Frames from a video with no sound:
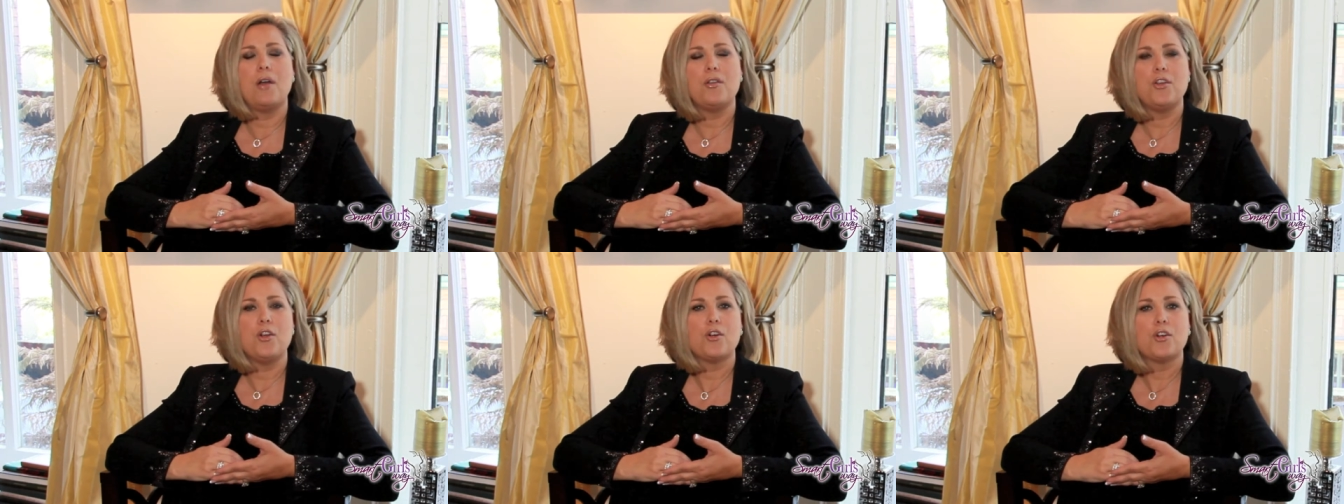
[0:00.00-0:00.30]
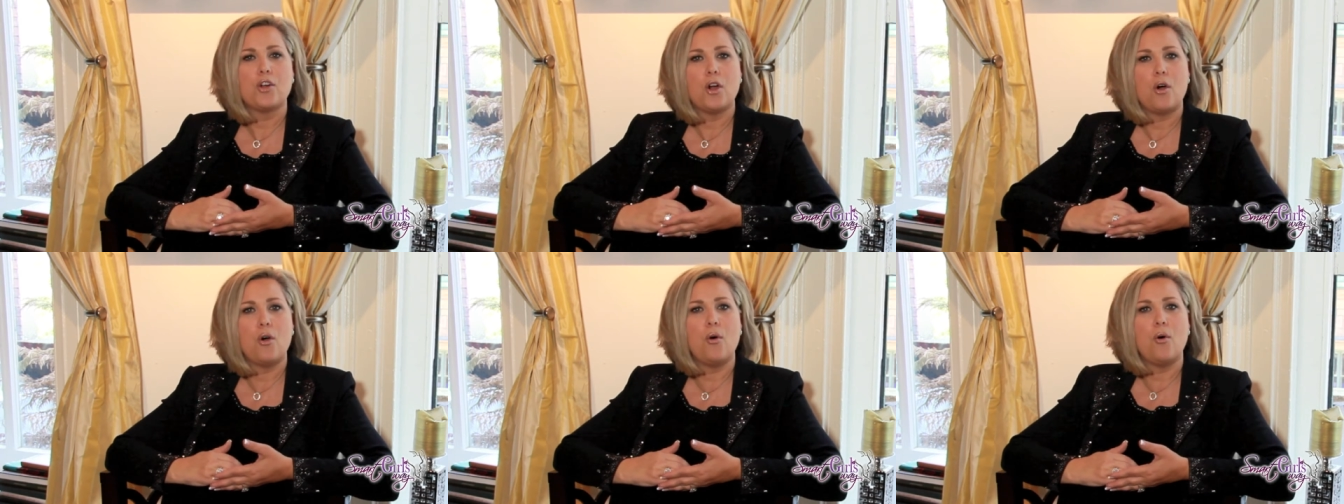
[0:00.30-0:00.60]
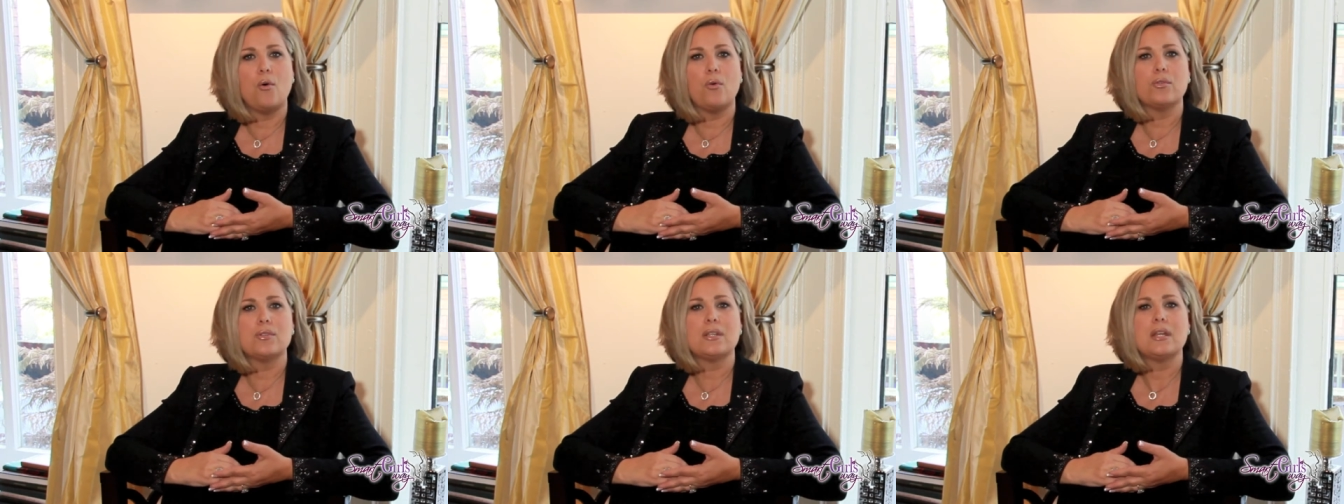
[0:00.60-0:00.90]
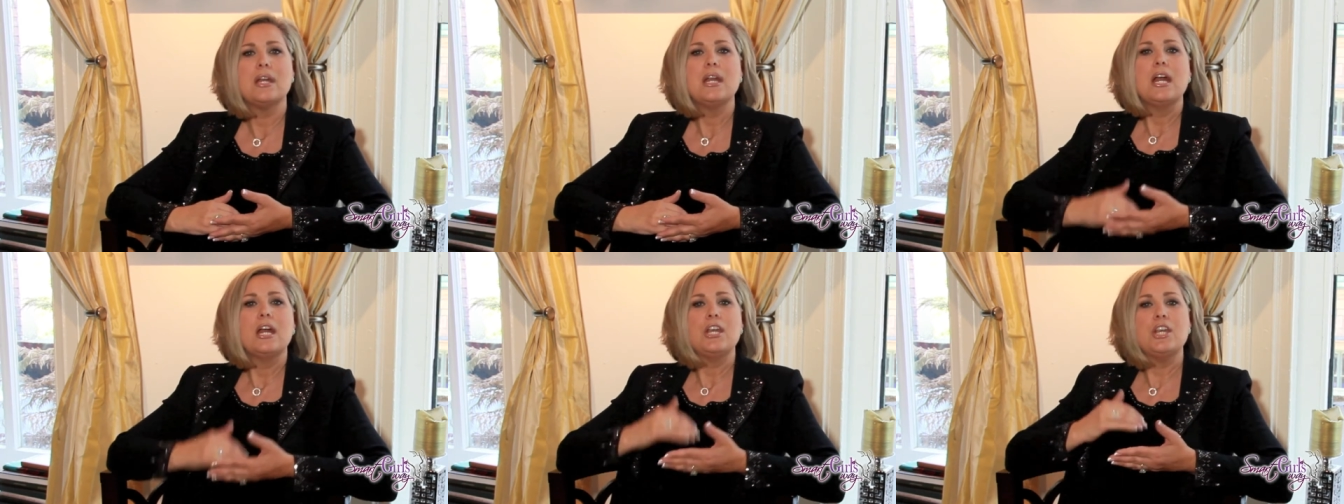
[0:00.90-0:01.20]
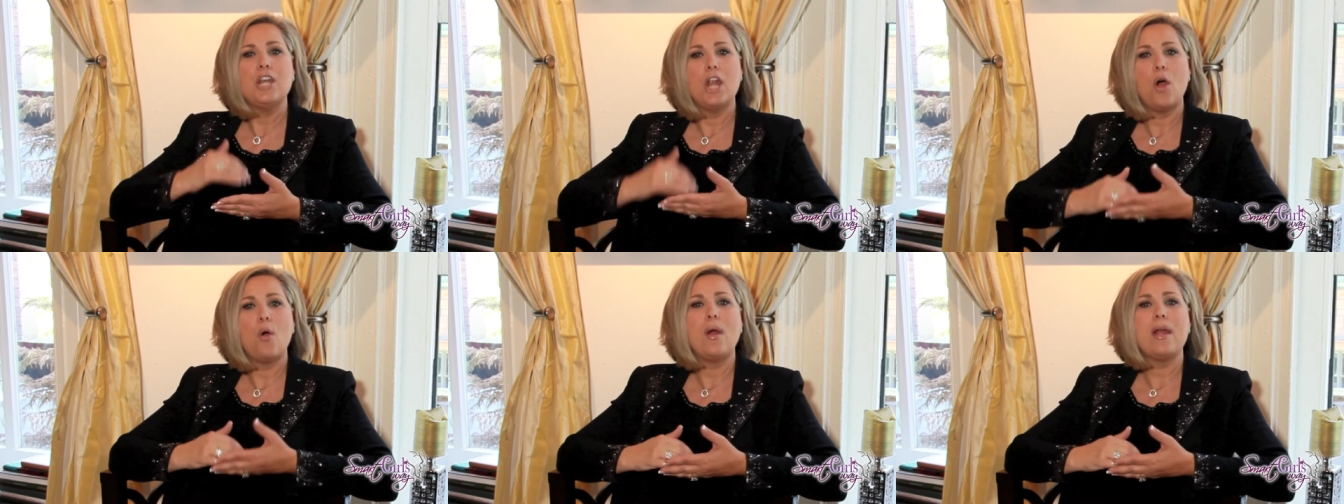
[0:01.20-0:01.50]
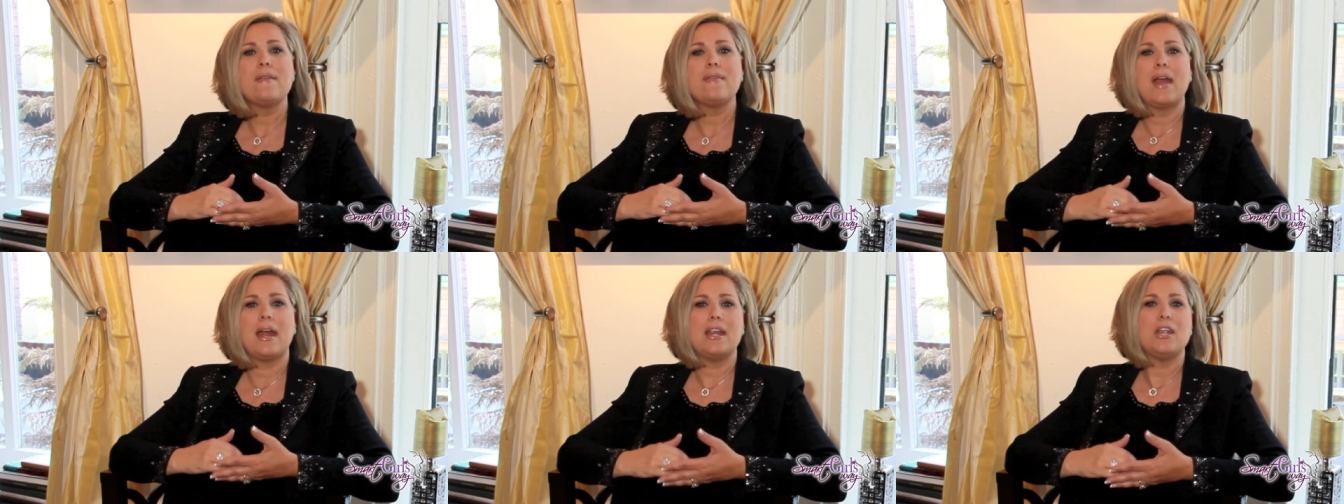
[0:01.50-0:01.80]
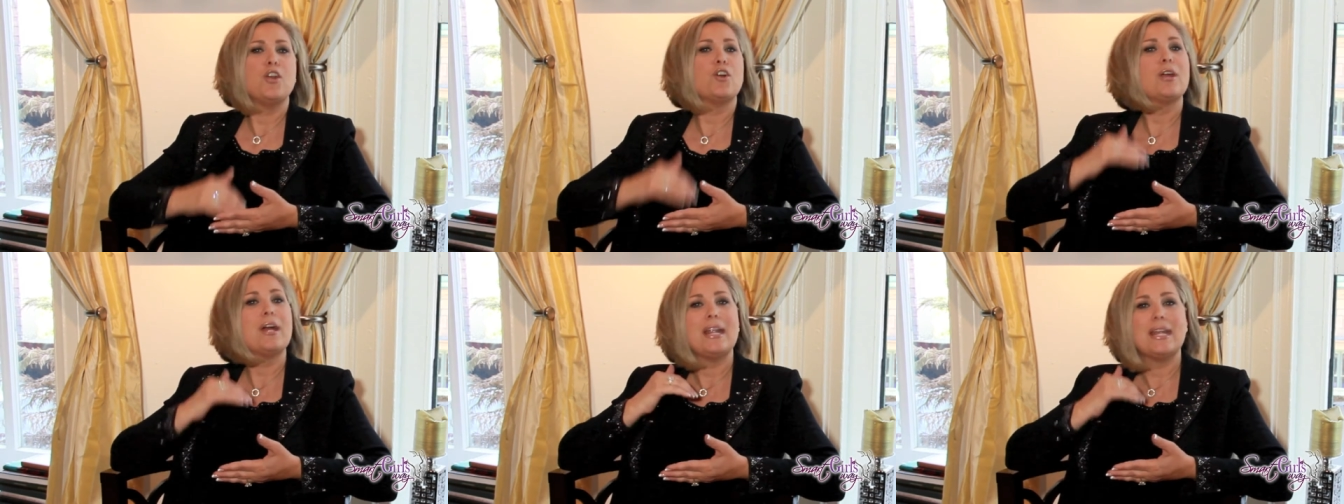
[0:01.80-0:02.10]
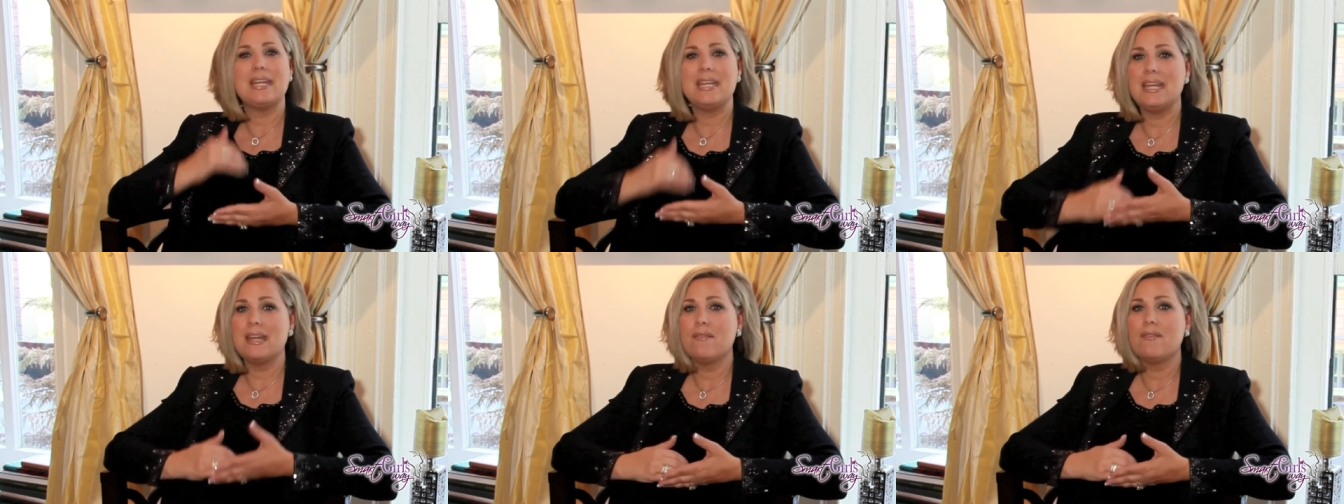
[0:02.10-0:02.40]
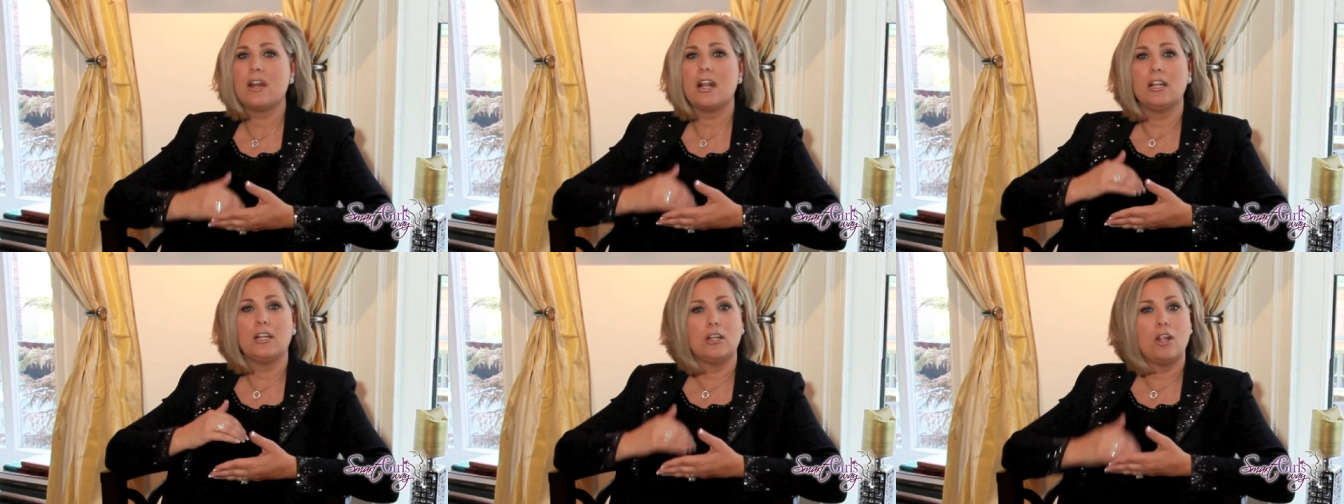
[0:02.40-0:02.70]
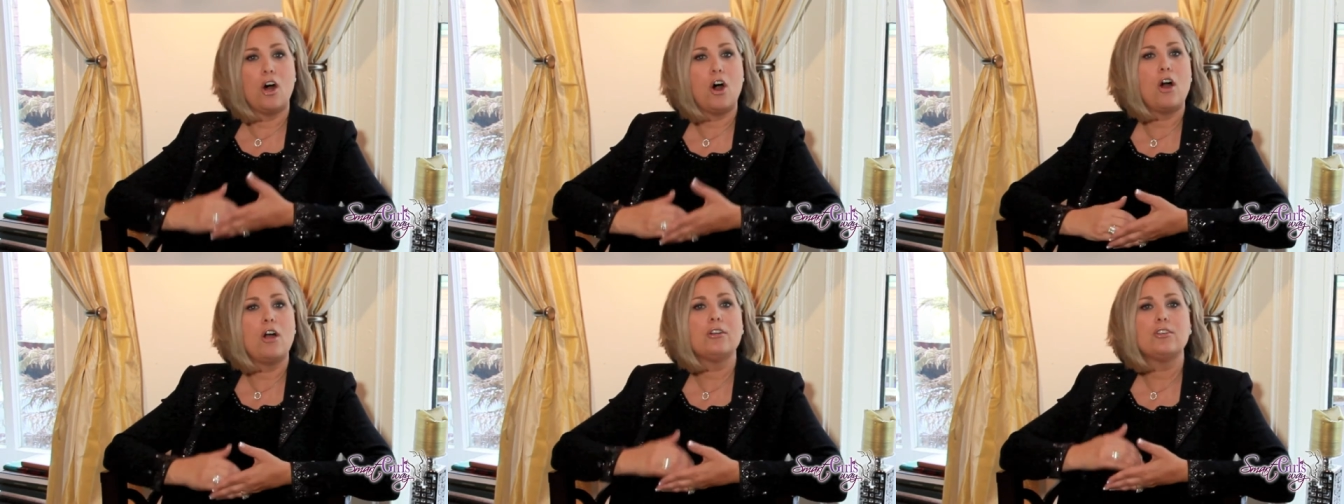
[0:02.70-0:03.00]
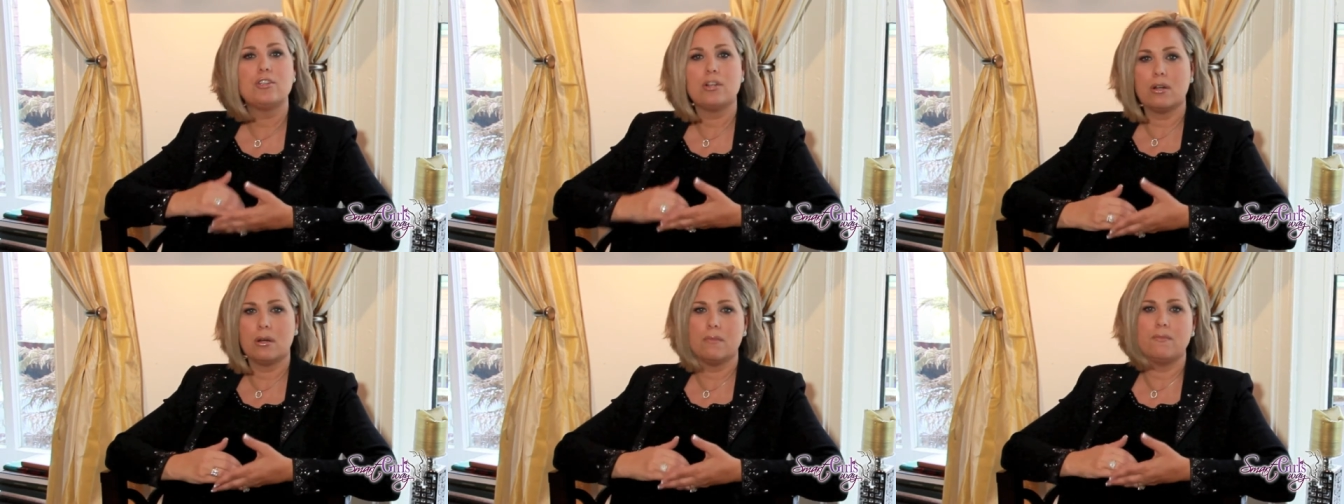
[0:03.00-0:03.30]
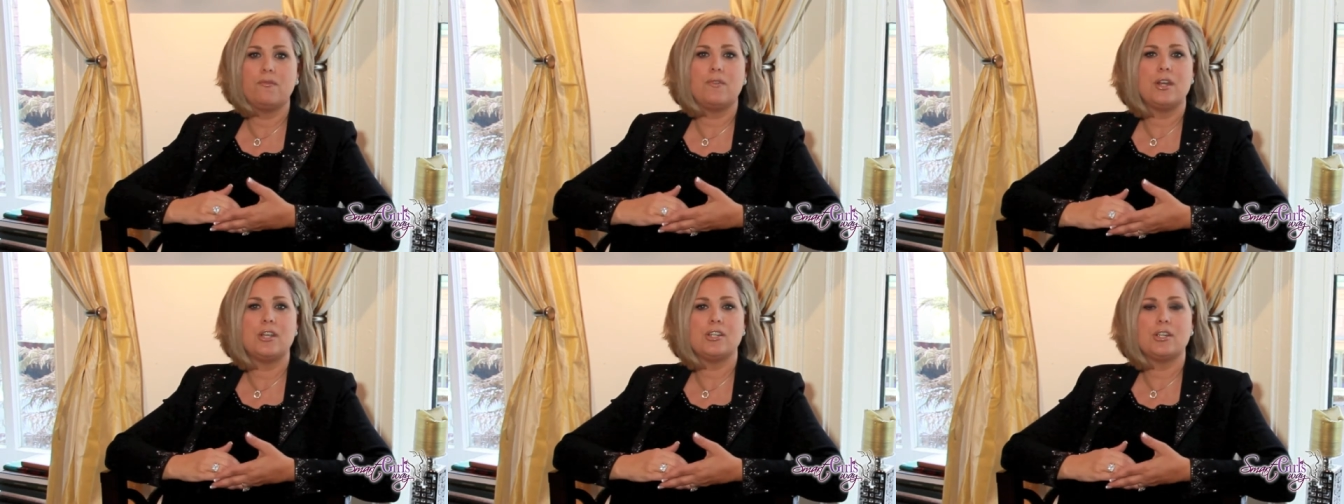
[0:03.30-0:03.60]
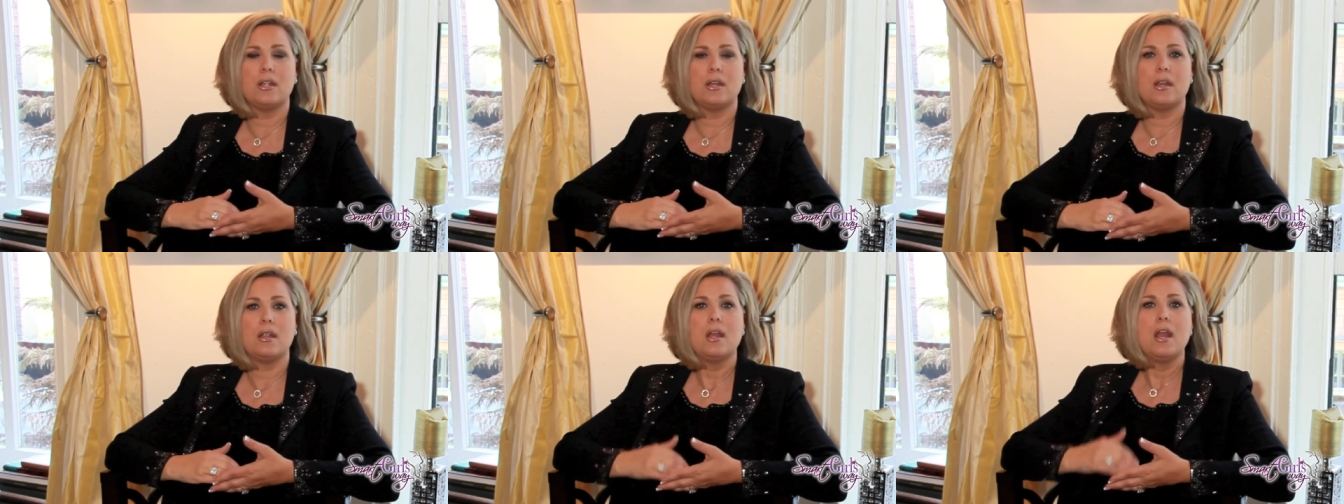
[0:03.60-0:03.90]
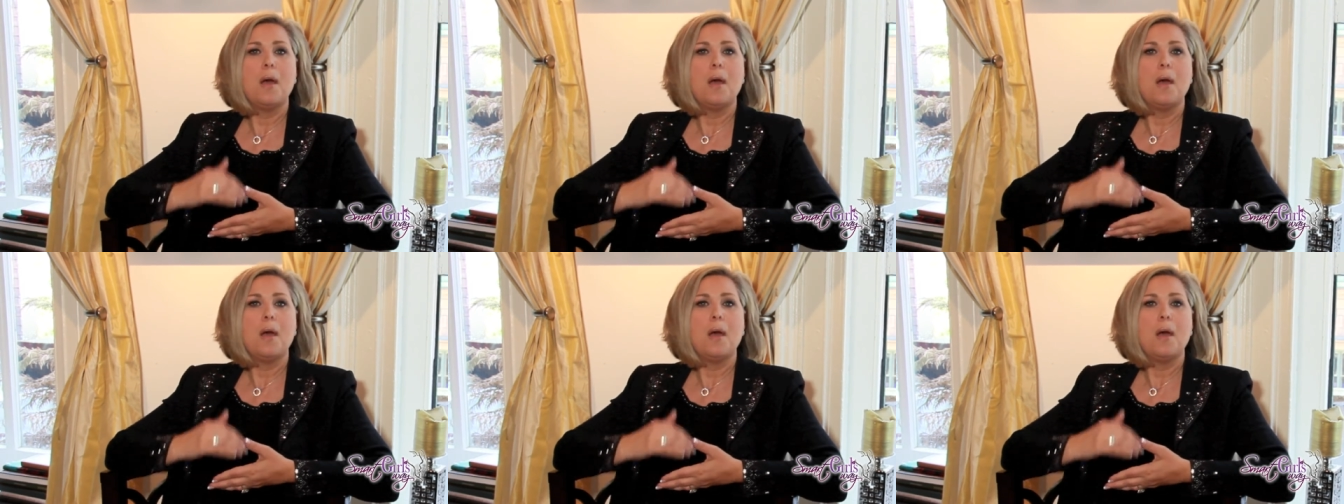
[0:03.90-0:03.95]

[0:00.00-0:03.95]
your goals, knowing that you're going to give it a long-term vision,